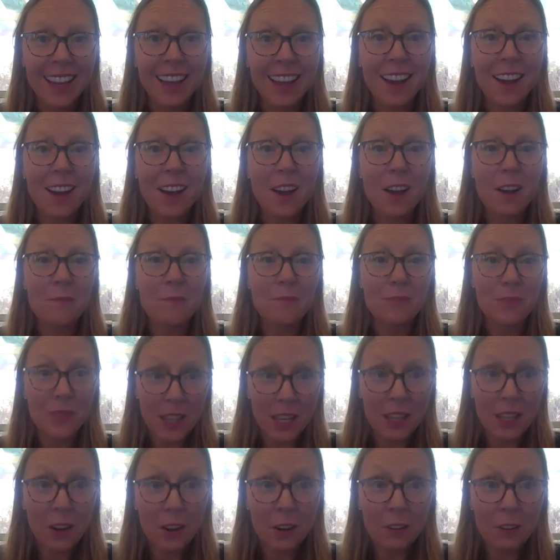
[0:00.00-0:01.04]

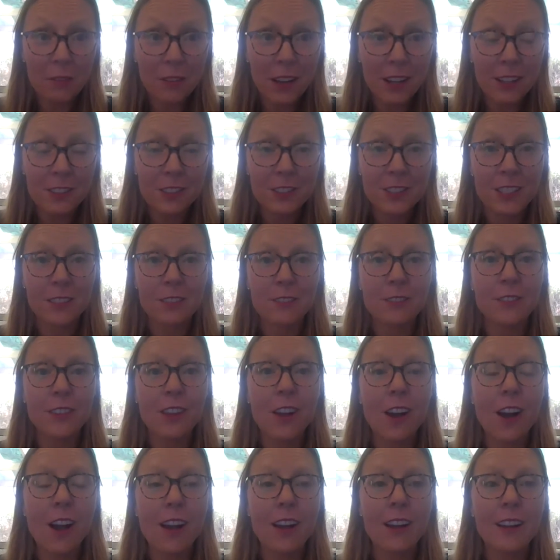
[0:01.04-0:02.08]
in our faculty of
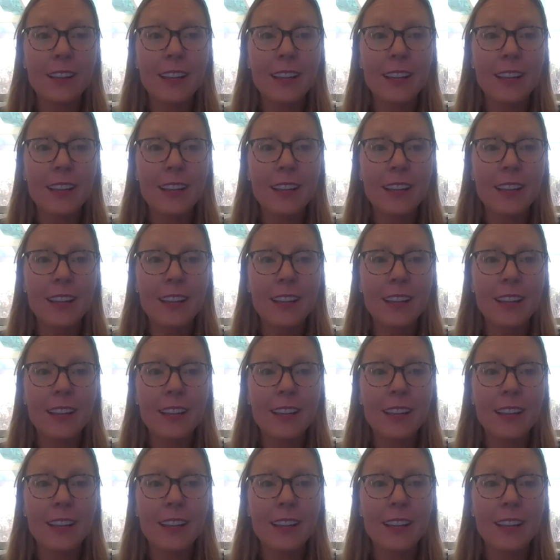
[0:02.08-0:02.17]
law.